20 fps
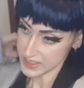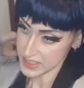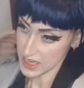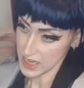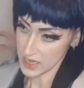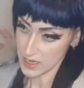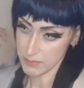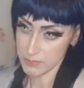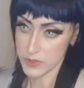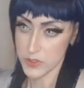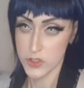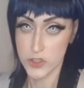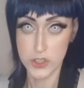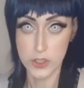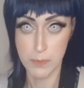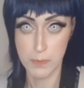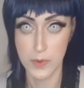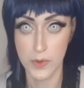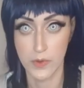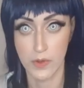came
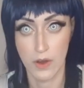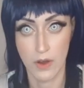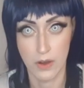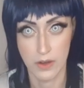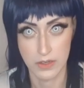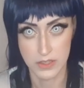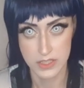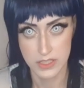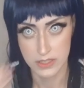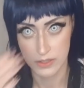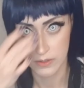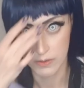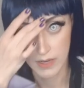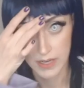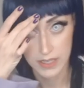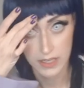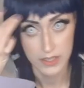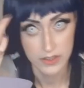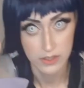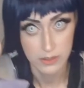super long, so I
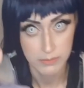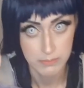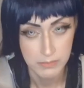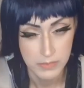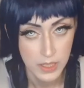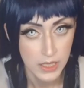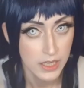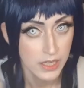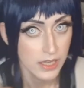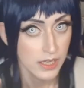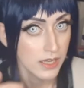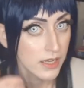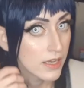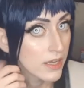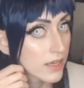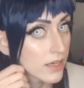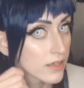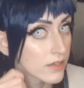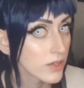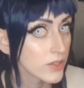cut them,
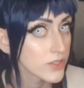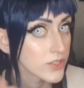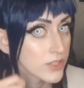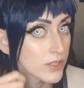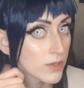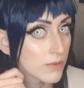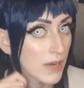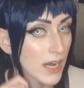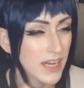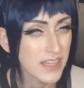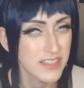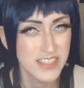and also had